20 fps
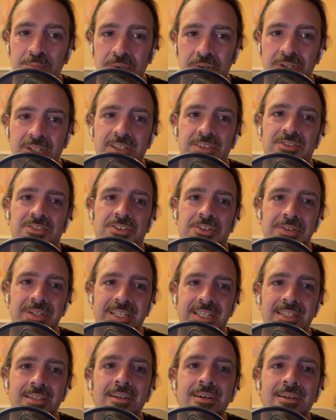onboarding
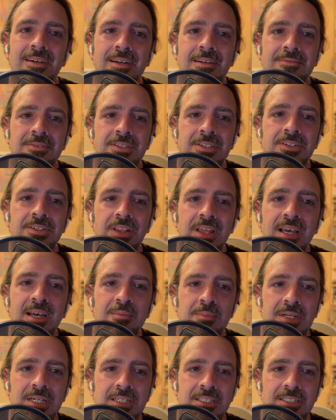screen. I've learned that
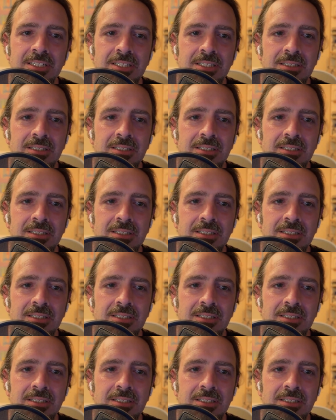much.